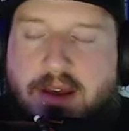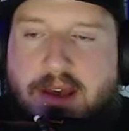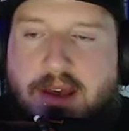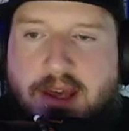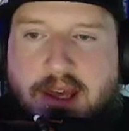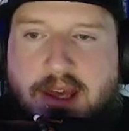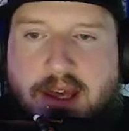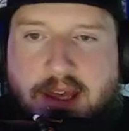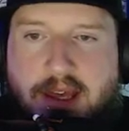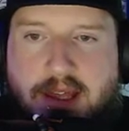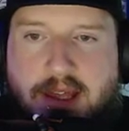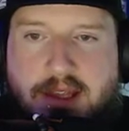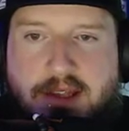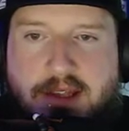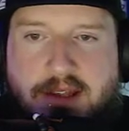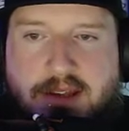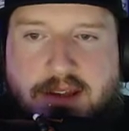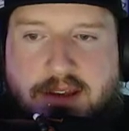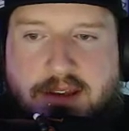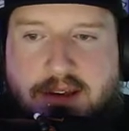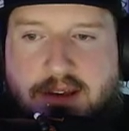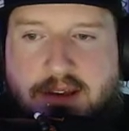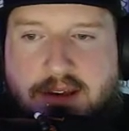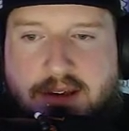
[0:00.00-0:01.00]
And
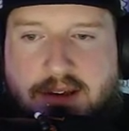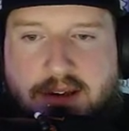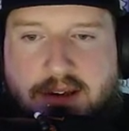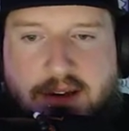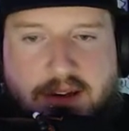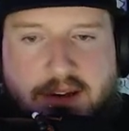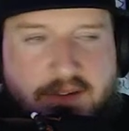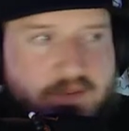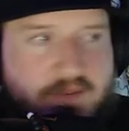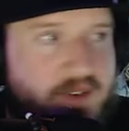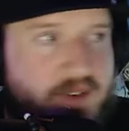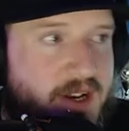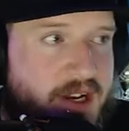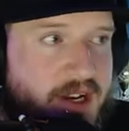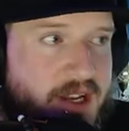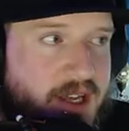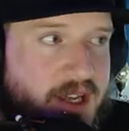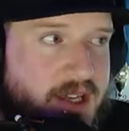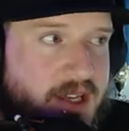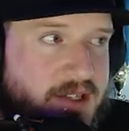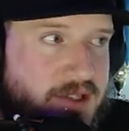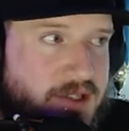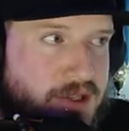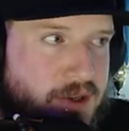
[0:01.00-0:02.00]
Unfinity
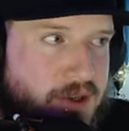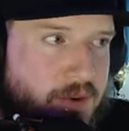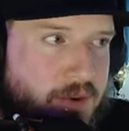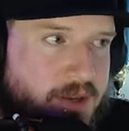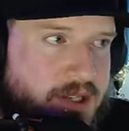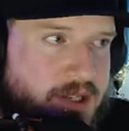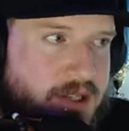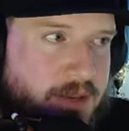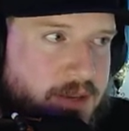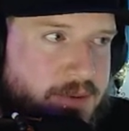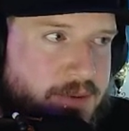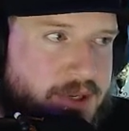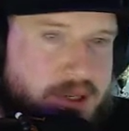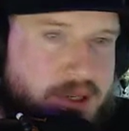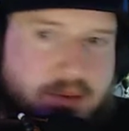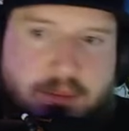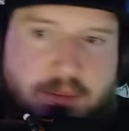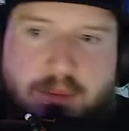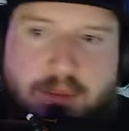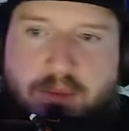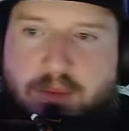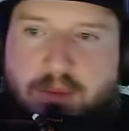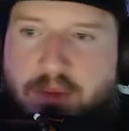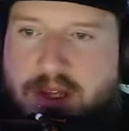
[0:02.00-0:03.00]
is no exception.
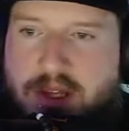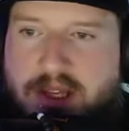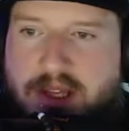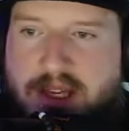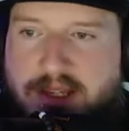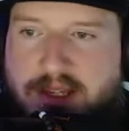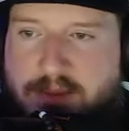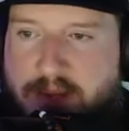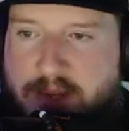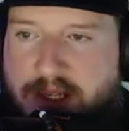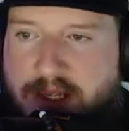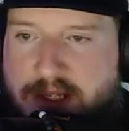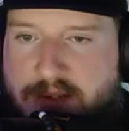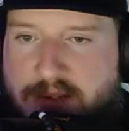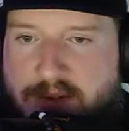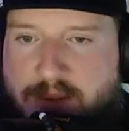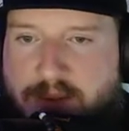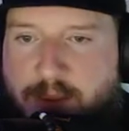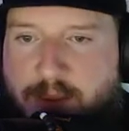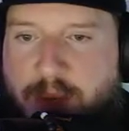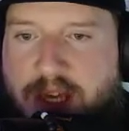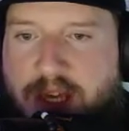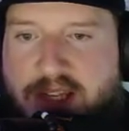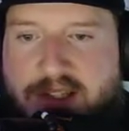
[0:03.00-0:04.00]
It takes place in
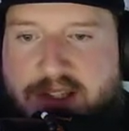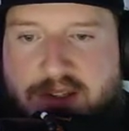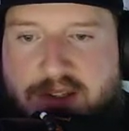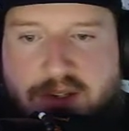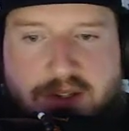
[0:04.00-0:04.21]
space, so